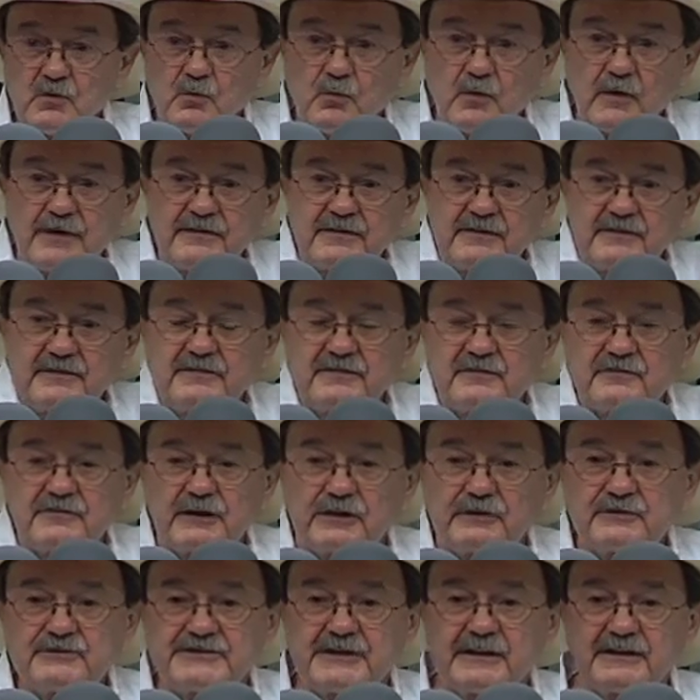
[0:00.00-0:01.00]
when the
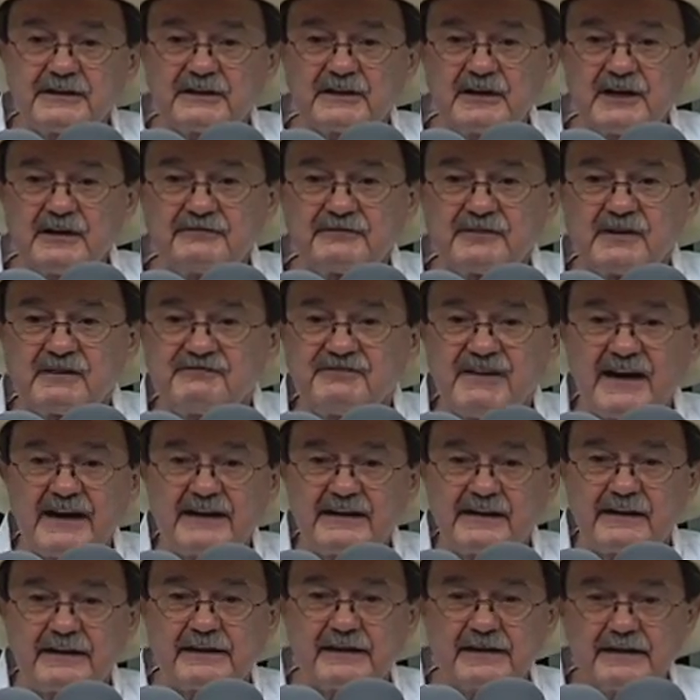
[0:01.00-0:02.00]
lieutenant governor
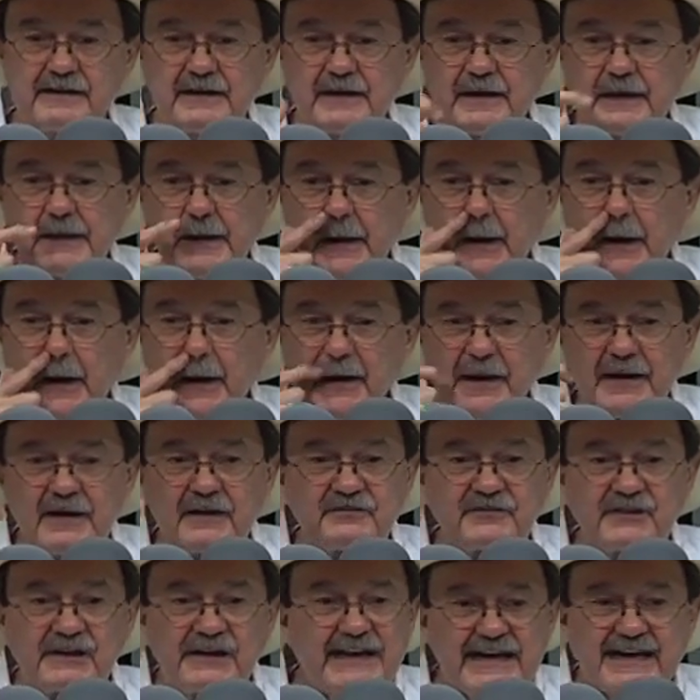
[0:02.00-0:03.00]
finally,
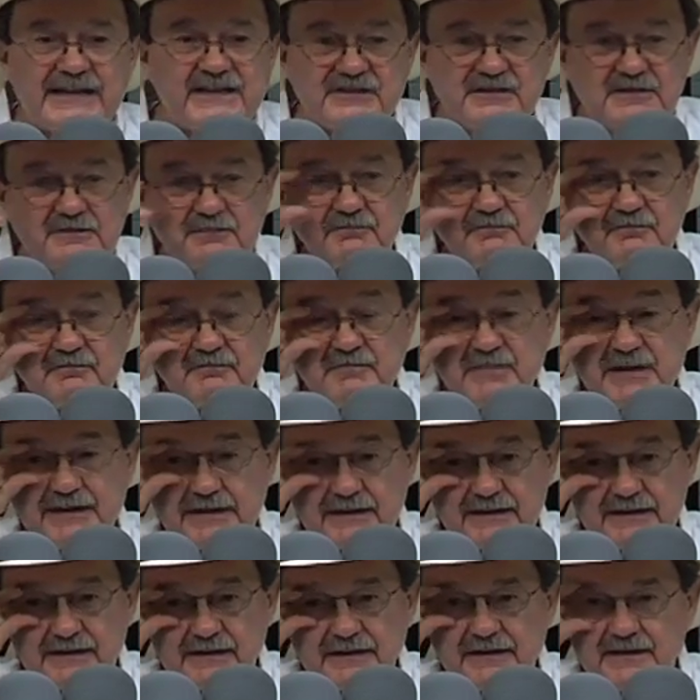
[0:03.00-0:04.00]
at the last
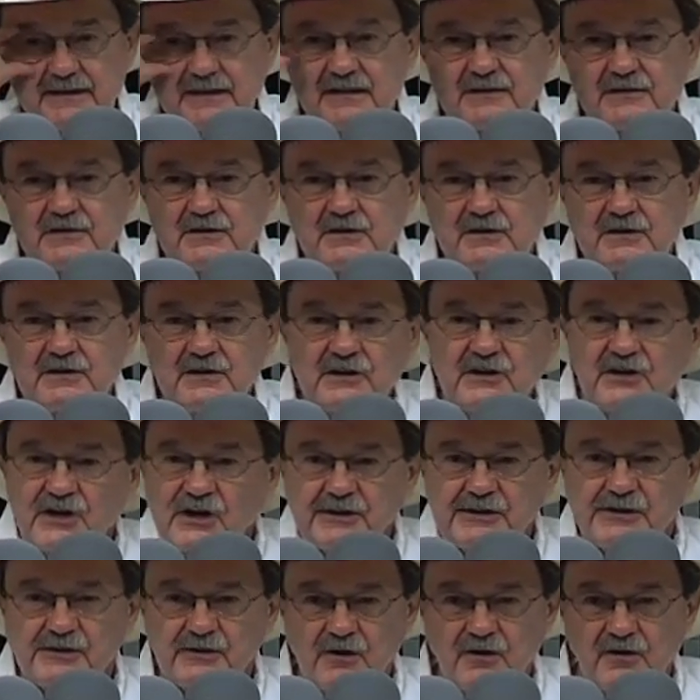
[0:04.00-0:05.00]
minute,
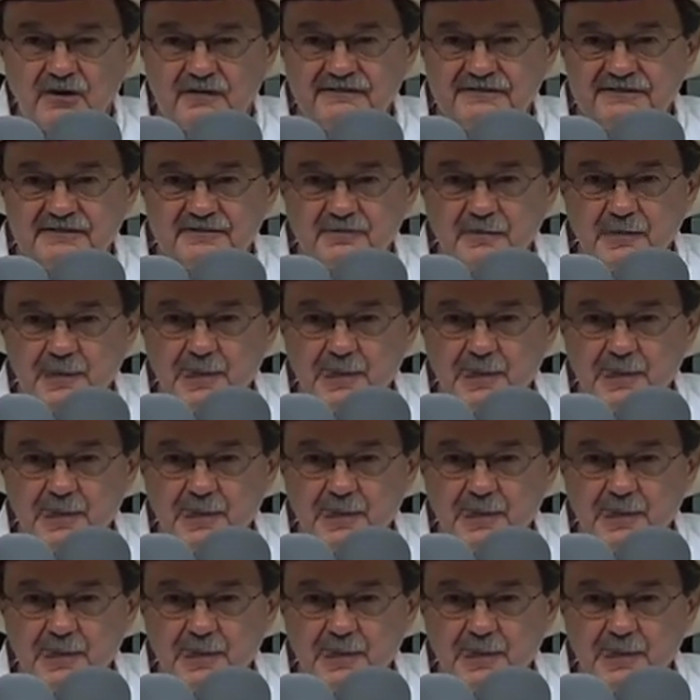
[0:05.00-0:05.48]
cut her off,